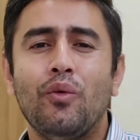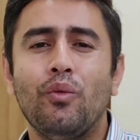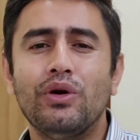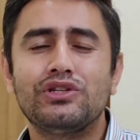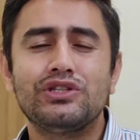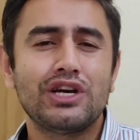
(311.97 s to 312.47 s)

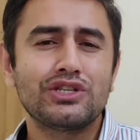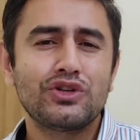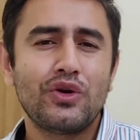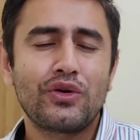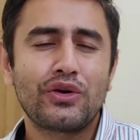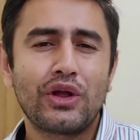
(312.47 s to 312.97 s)
which
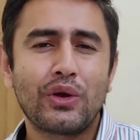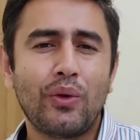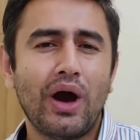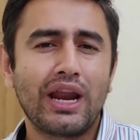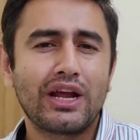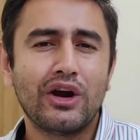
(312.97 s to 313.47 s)
does not
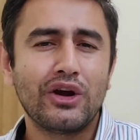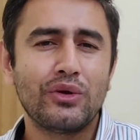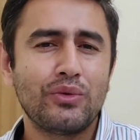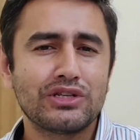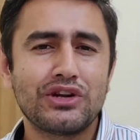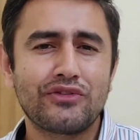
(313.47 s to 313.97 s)
require
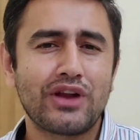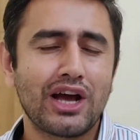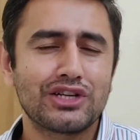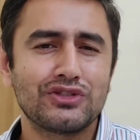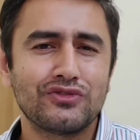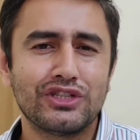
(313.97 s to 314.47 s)
continuous
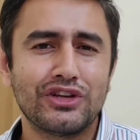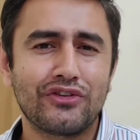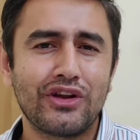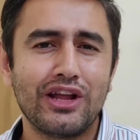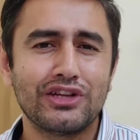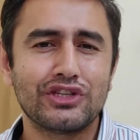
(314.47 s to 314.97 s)
interaction with
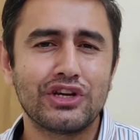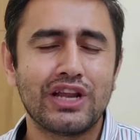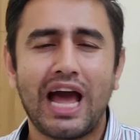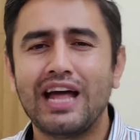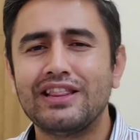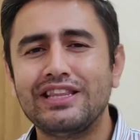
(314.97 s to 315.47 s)
the relay
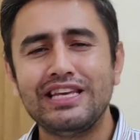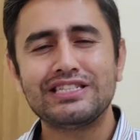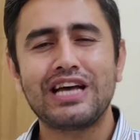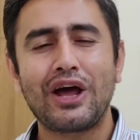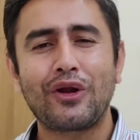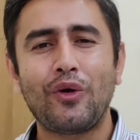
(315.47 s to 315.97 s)
chain, and
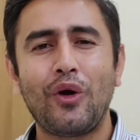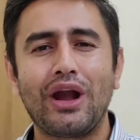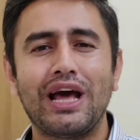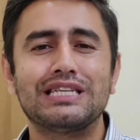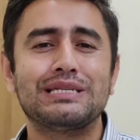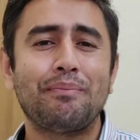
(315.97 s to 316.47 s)
these are
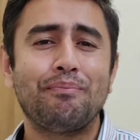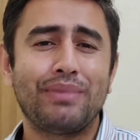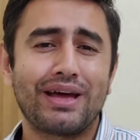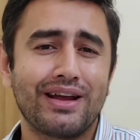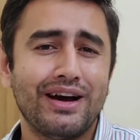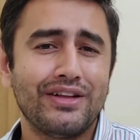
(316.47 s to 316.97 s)
called as
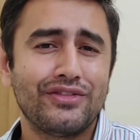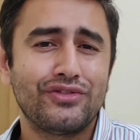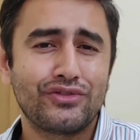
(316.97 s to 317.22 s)
para